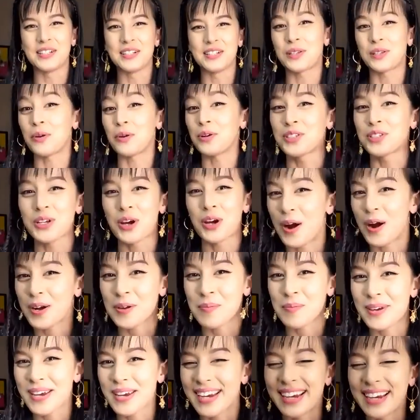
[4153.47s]
and so does
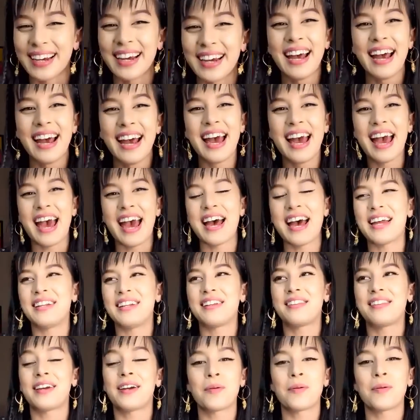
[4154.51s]
cardi b
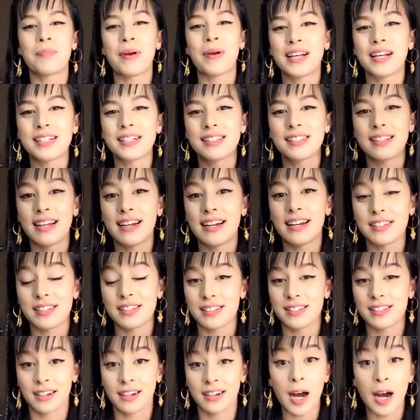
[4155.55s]
and they're based and it's
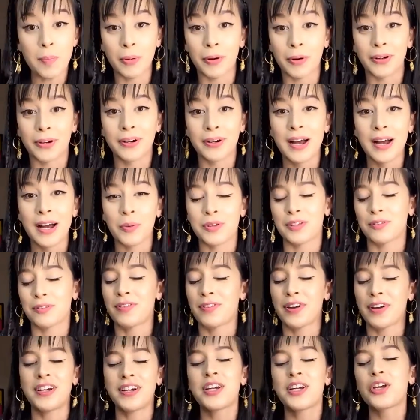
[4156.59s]
it's a couple with a
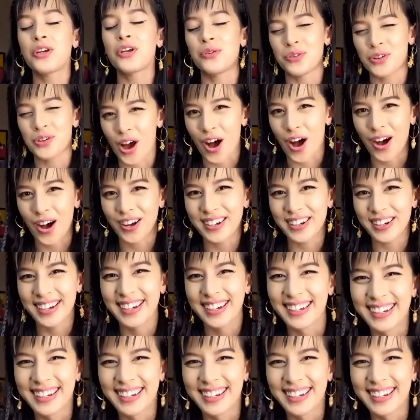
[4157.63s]
very cute dog